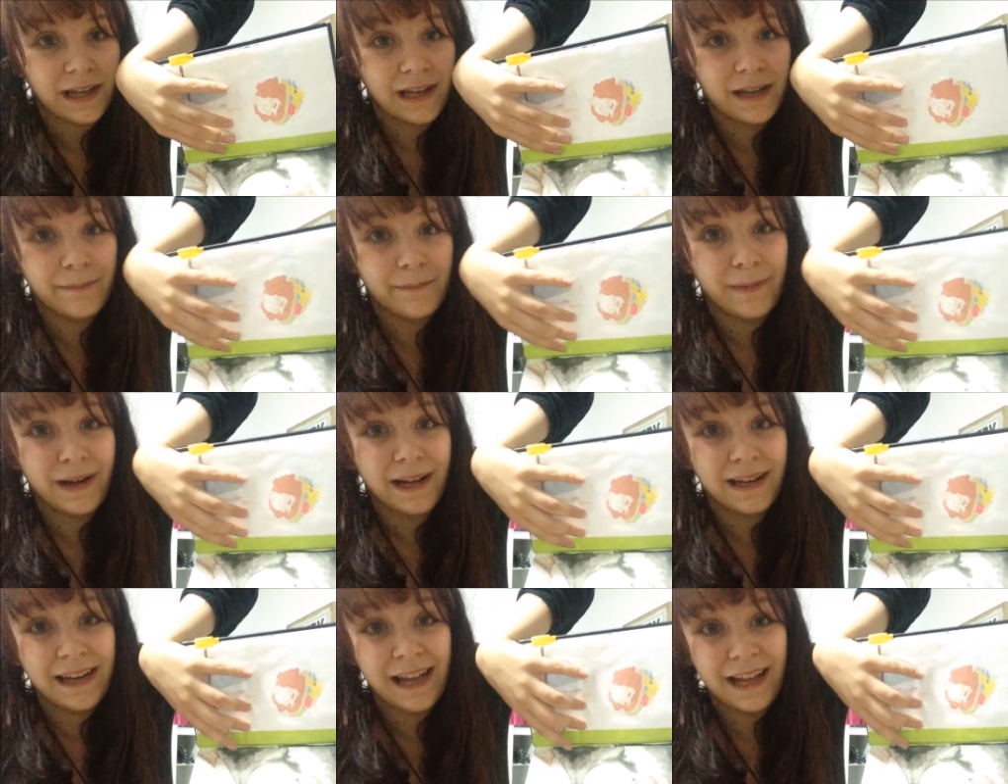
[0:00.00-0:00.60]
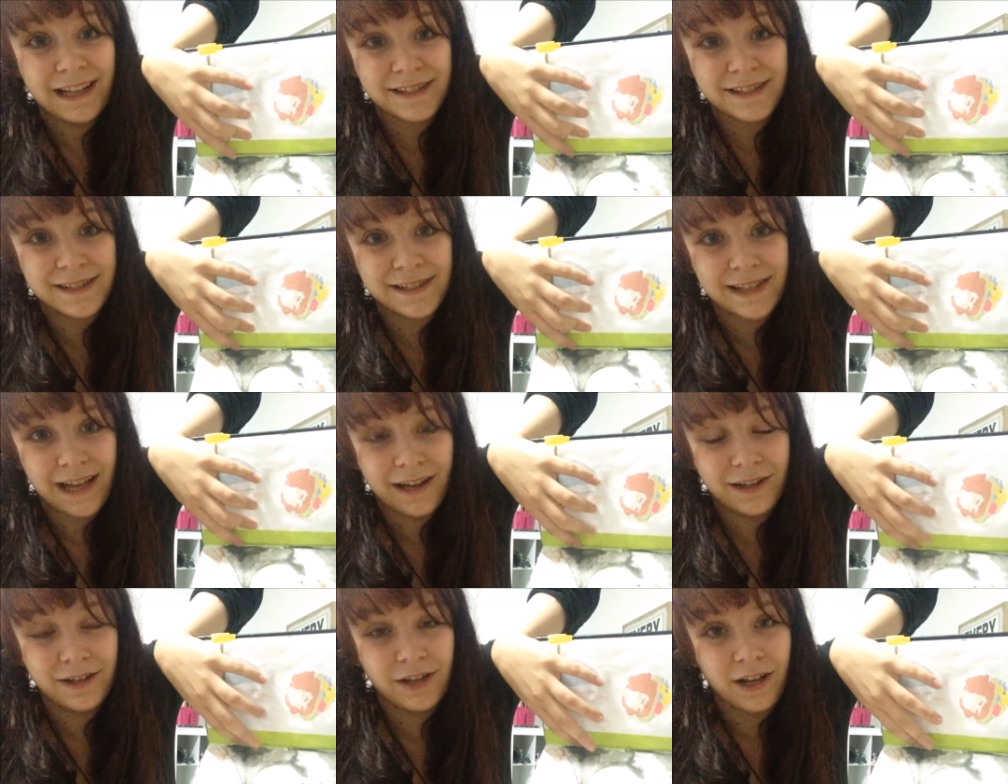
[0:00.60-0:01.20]
It might not
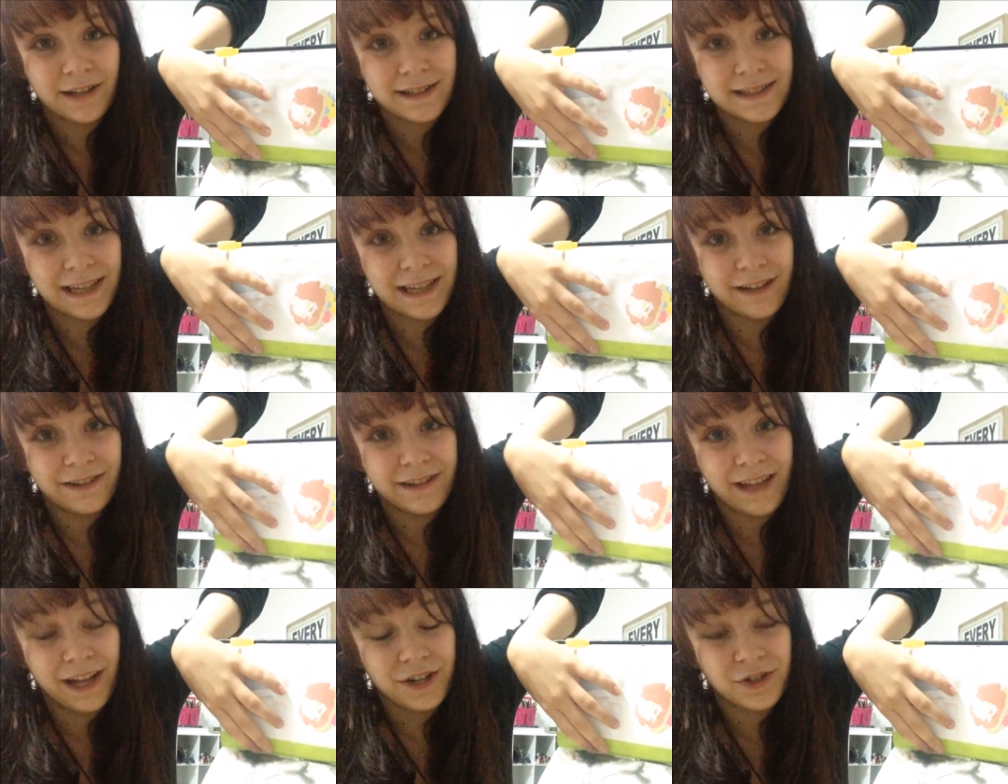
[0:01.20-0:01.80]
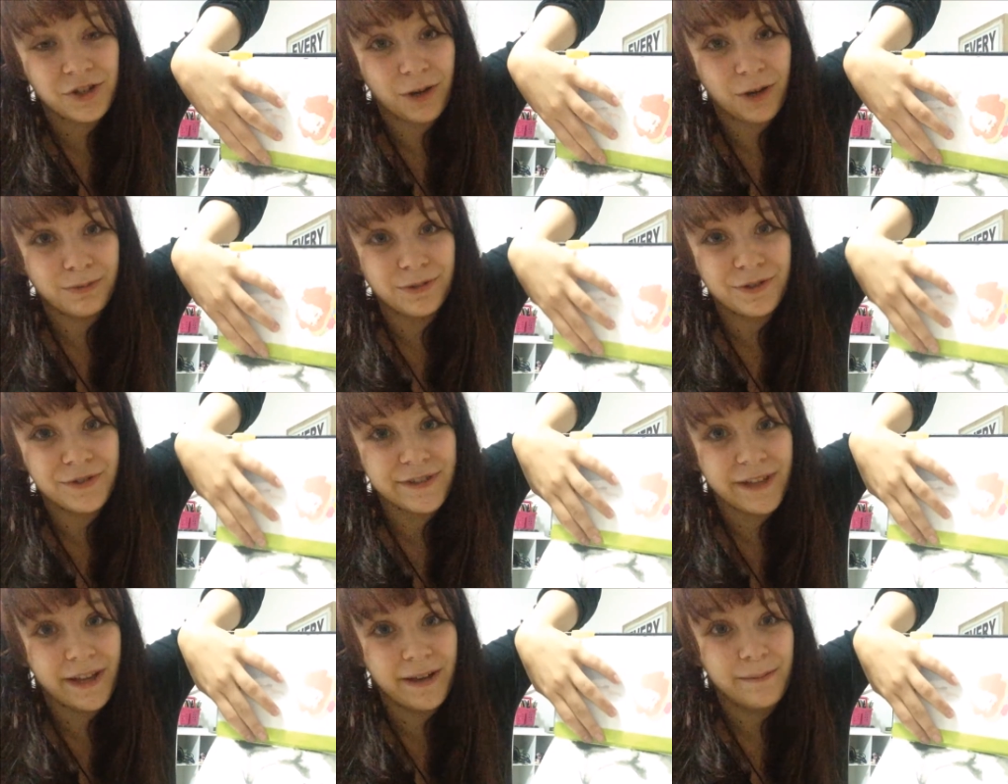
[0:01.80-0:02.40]
sound that
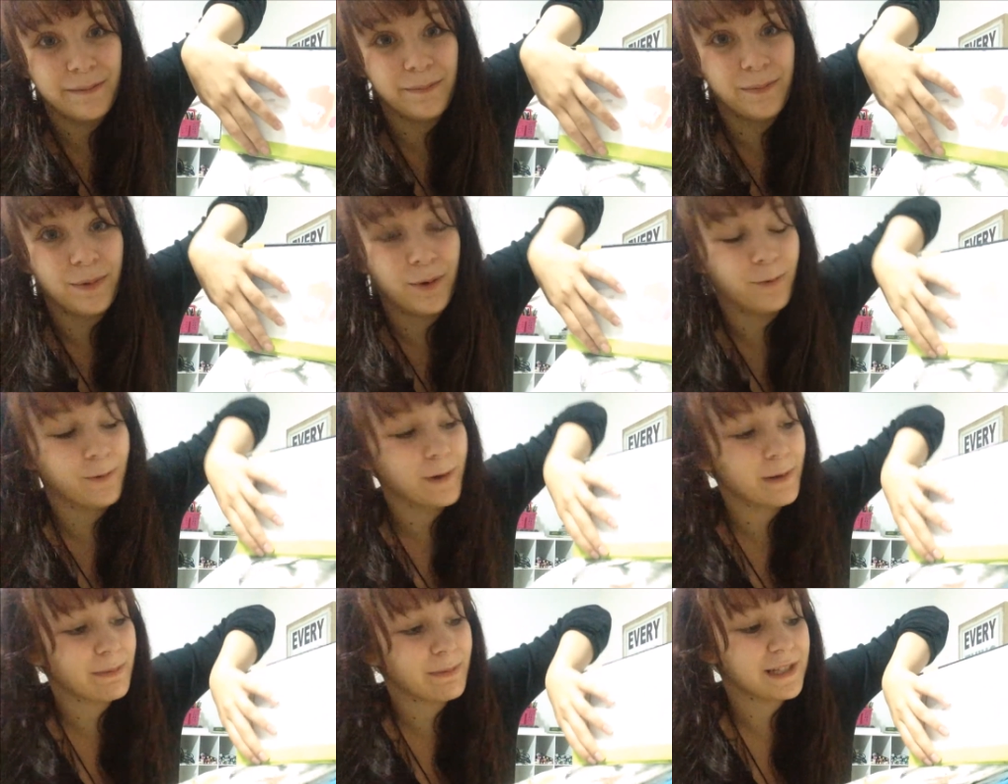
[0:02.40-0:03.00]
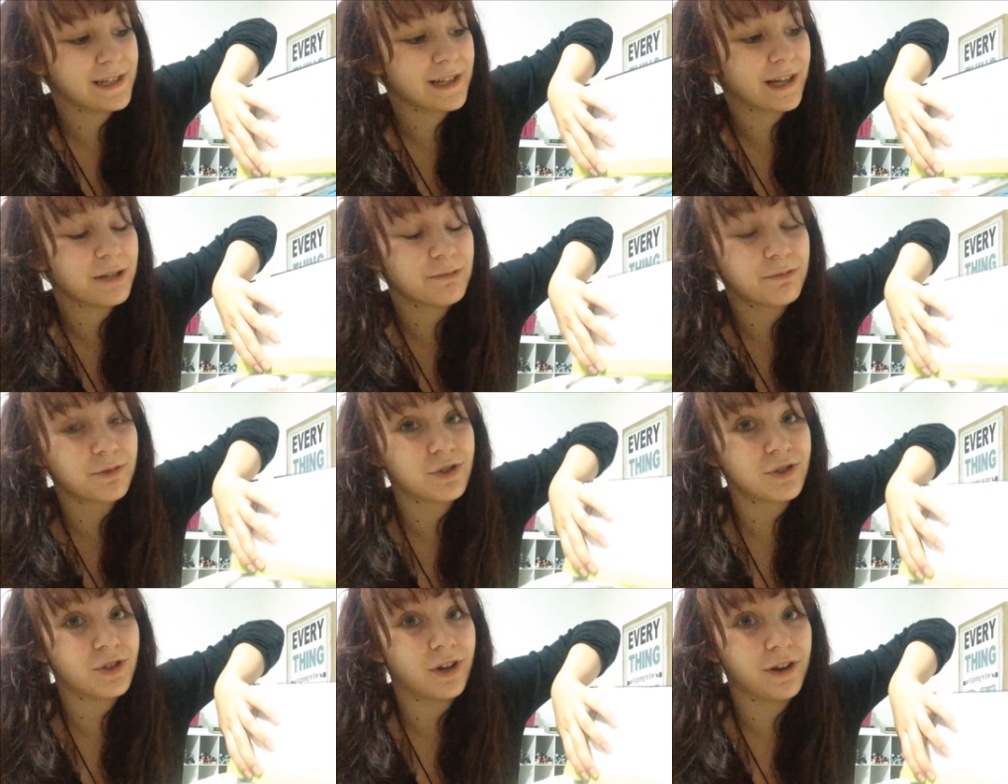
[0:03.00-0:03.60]
troublesome, but when my
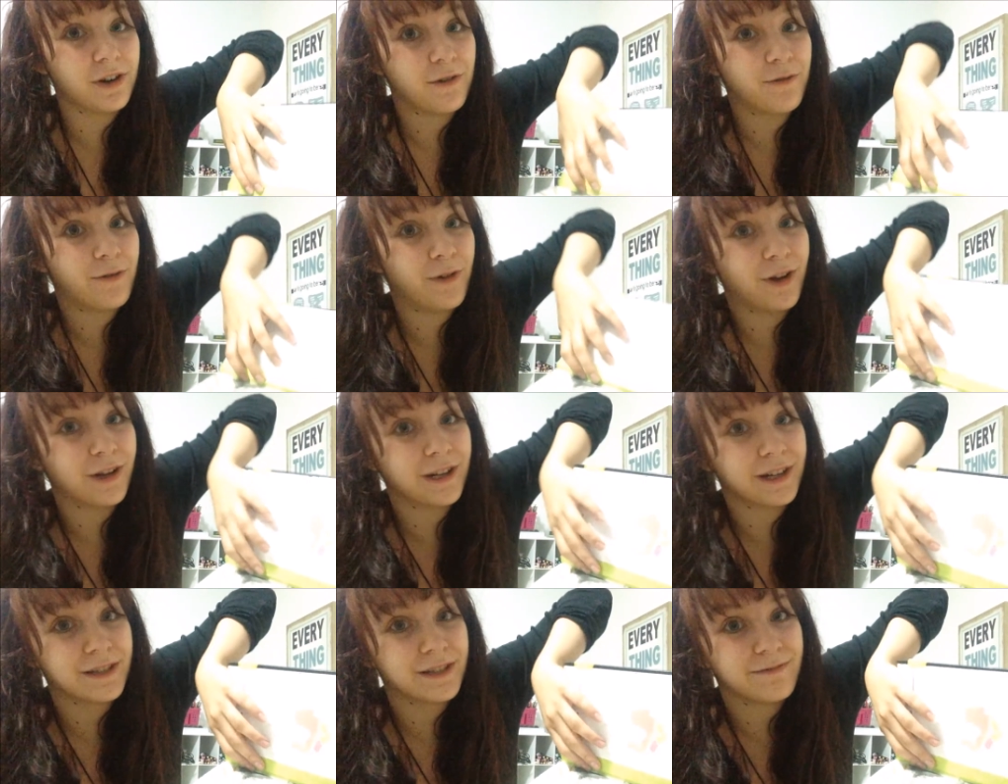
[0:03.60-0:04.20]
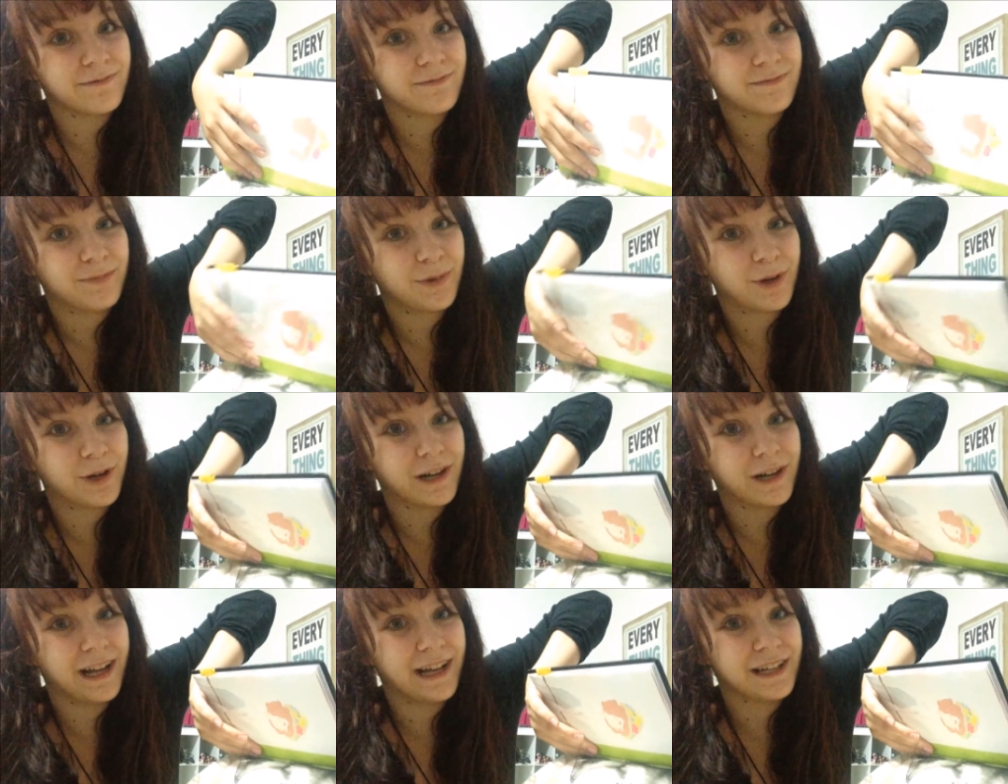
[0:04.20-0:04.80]
sketchbook started falling
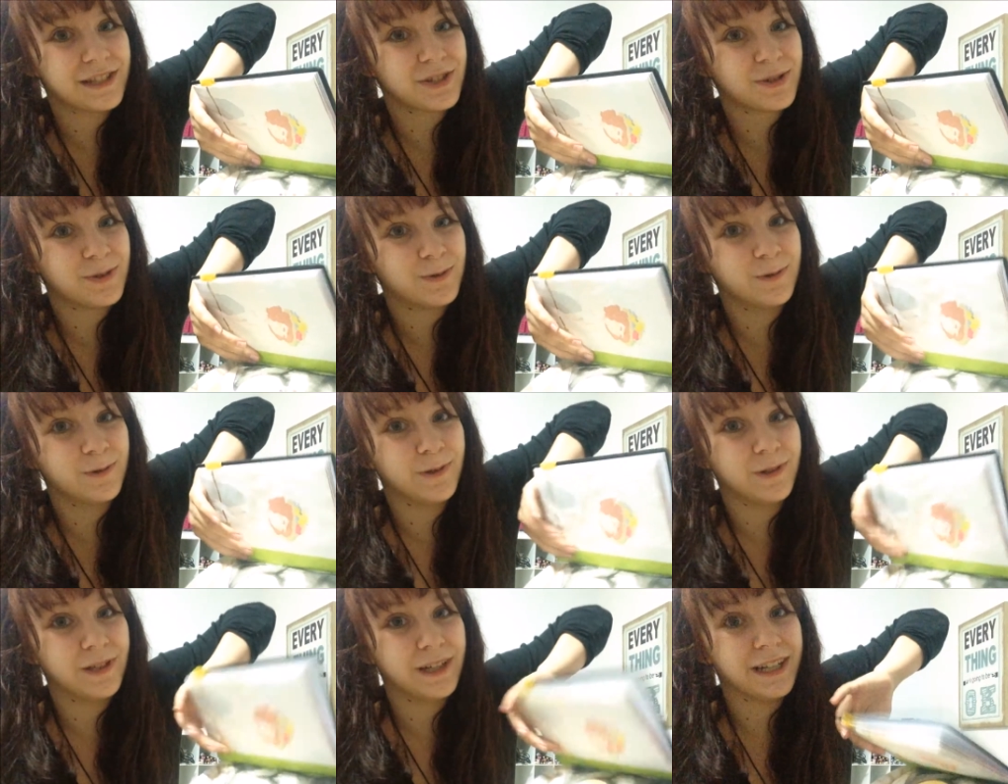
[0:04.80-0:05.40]
apart at school,